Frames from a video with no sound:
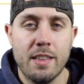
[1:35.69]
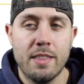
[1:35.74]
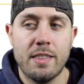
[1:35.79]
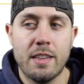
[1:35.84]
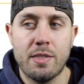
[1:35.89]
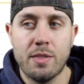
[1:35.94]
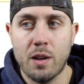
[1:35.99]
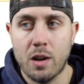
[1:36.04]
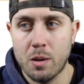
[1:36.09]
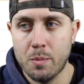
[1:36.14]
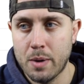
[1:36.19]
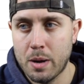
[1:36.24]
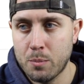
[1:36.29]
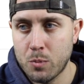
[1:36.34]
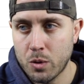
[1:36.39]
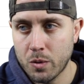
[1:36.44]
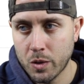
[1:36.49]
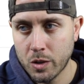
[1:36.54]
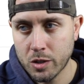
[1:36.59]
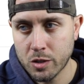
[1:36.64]
They thought about
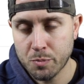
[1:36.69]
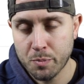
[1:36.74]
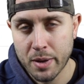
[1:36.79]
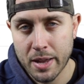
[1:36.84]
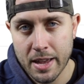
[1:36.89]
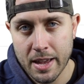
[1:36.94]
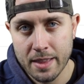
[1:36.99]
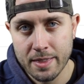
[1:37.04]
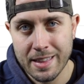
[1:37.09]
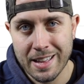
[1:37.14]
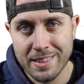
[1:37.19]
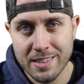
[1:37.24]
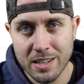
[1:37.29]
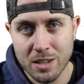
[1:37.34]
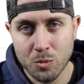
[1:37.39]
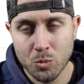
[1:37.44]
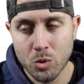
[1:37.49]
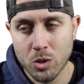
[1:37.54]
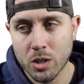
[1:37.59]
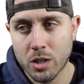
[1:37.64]
moving to Japan, that
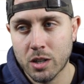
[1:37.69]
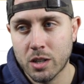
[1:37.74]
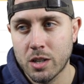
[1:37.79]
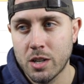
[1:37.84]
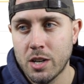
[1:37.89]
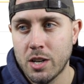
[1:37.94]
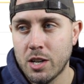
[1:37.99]
didn't work,